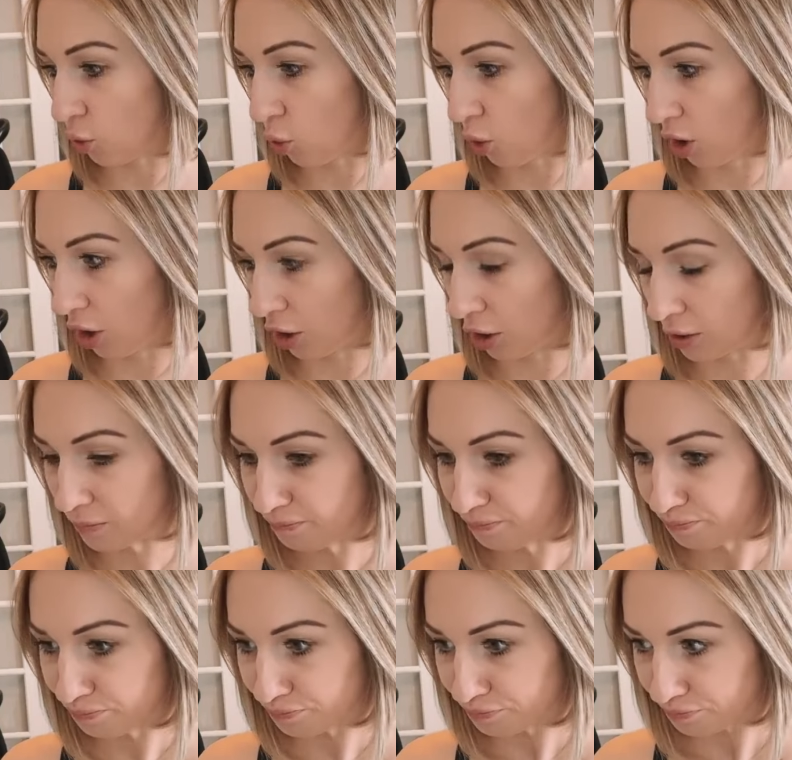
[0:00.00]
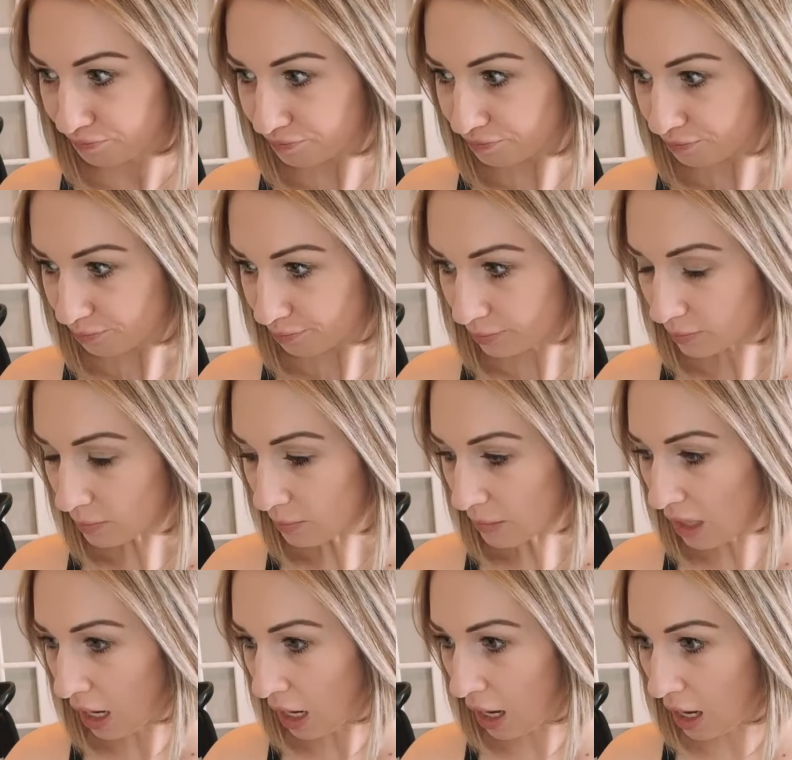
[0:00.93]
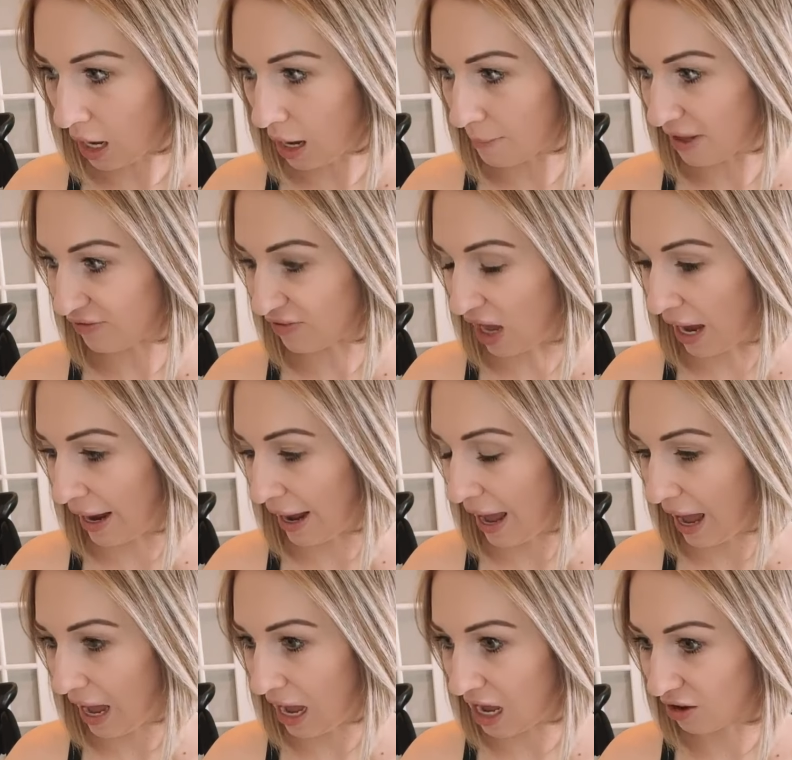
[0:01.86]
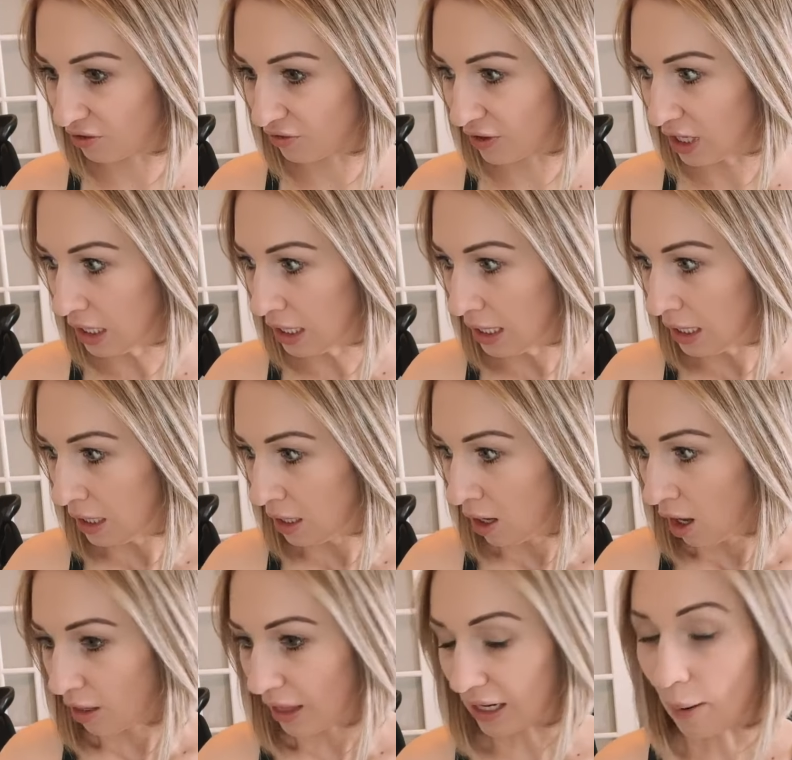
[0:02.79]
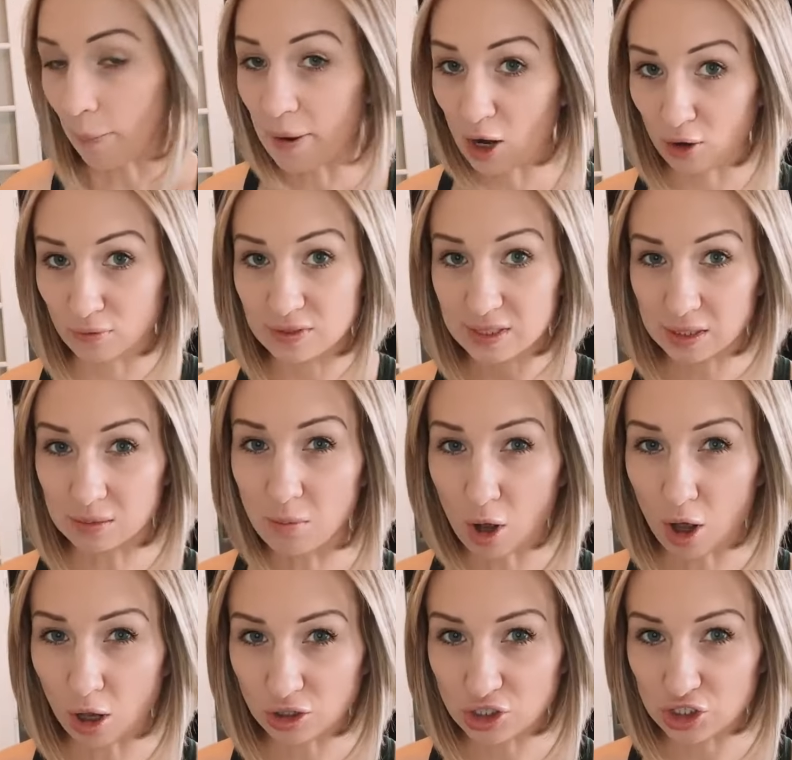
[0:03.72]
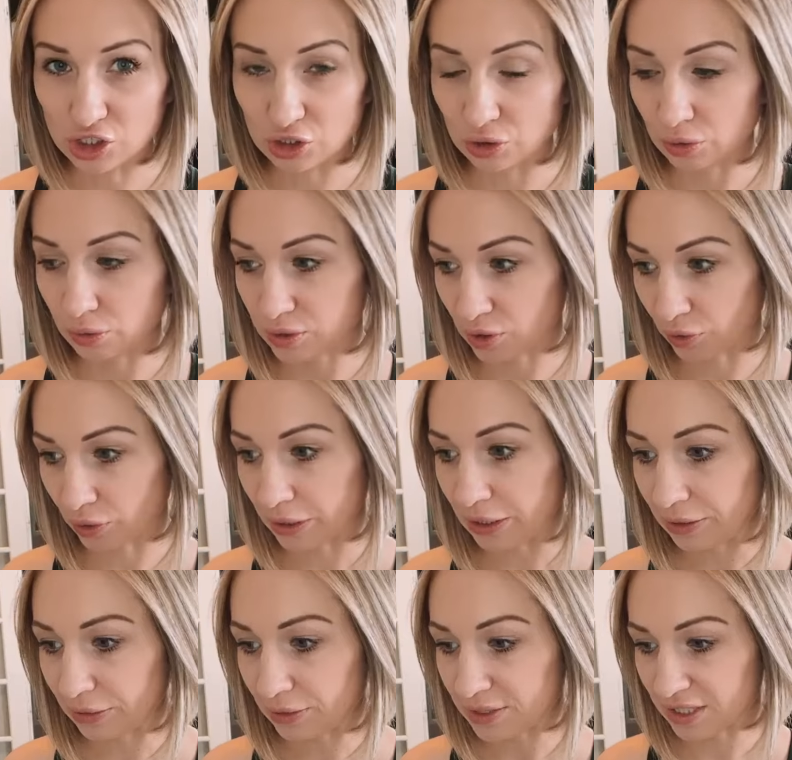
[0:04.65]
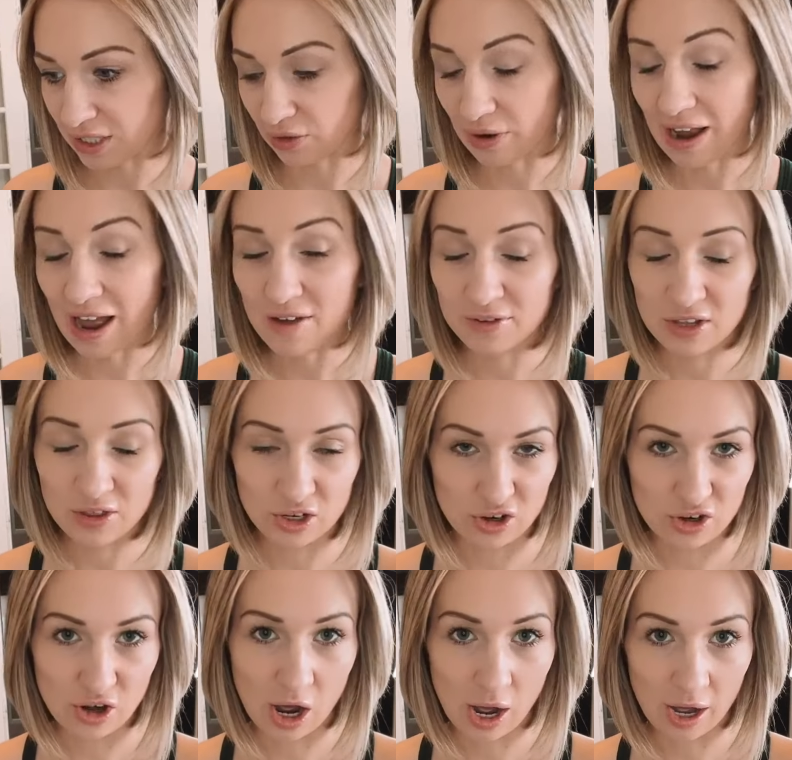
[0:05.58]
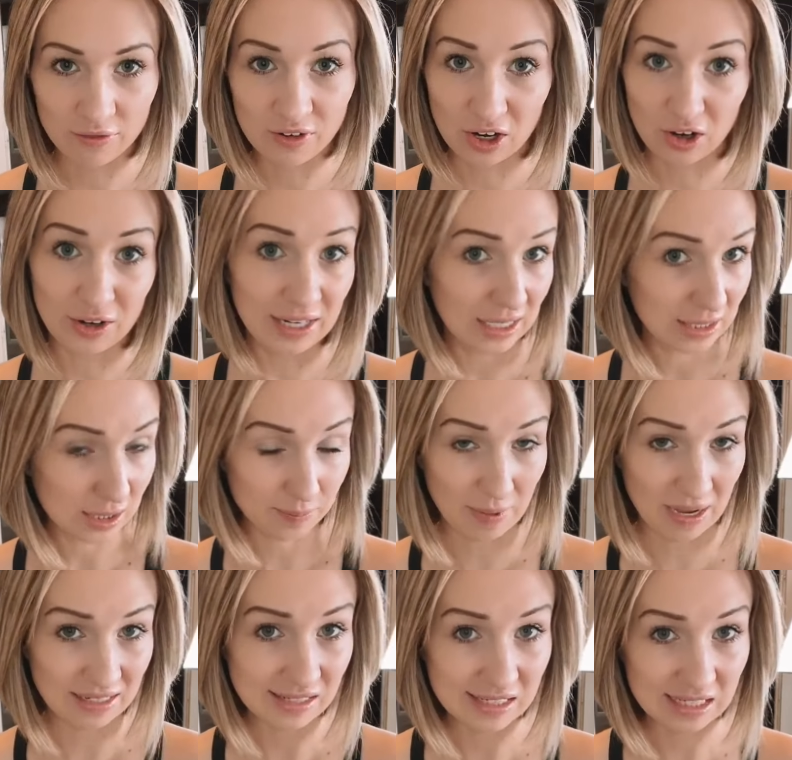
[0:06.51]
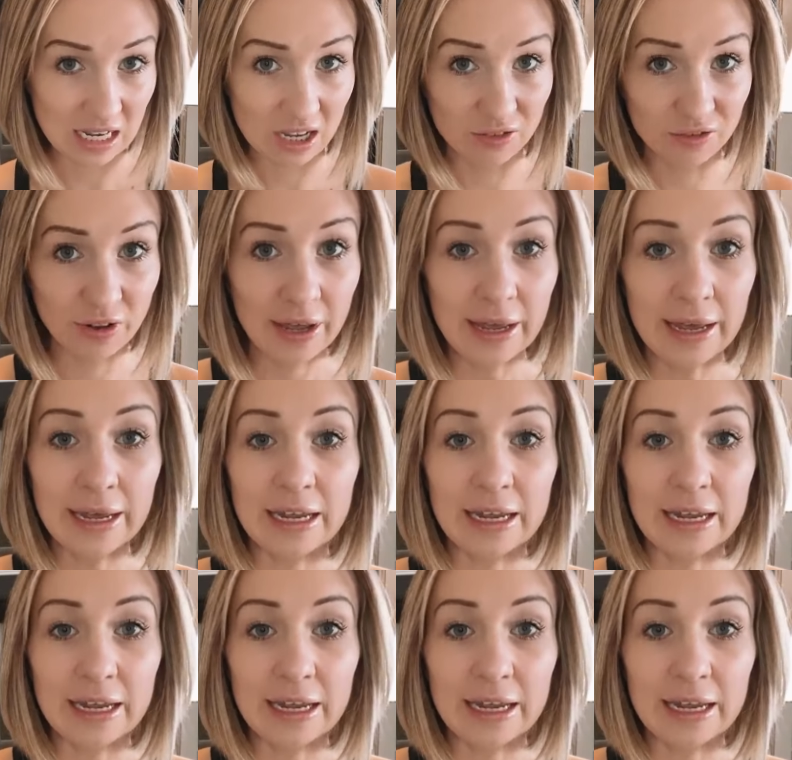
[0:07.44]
for if I have like a pair of small shoes or heels that are heavy, that are not very expensive.